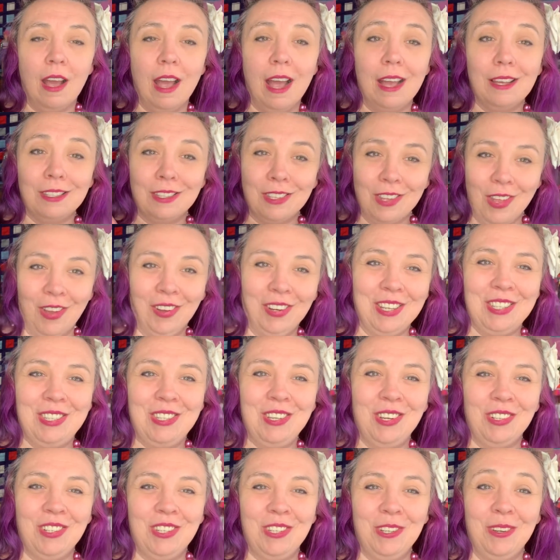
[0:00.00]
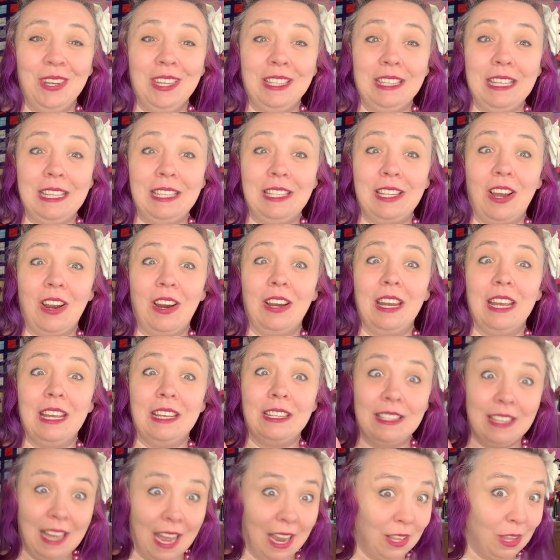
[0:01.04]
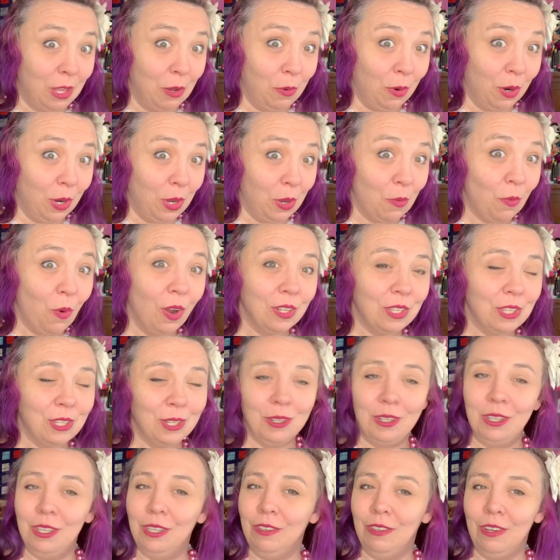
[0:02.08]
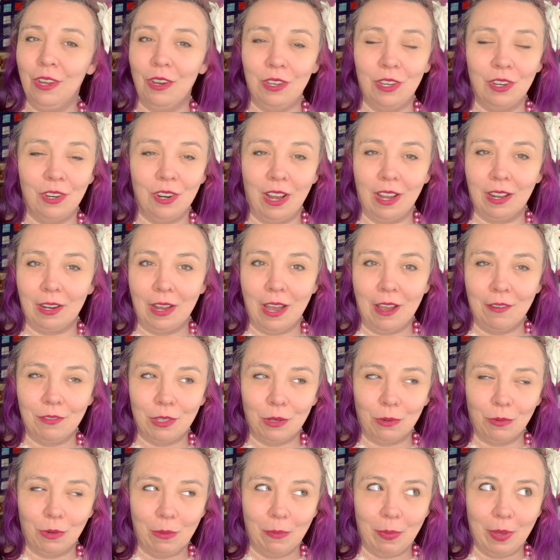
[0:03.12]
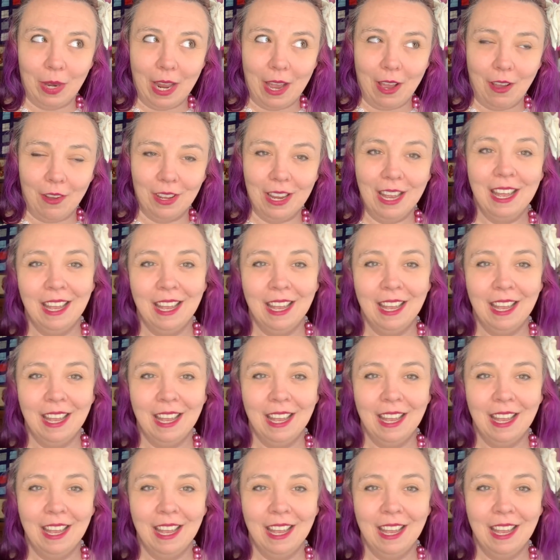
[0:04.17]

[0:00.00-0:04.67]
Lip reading: as long as you're doing the dart exactly where you want to, you know you're not going to have to rip it out.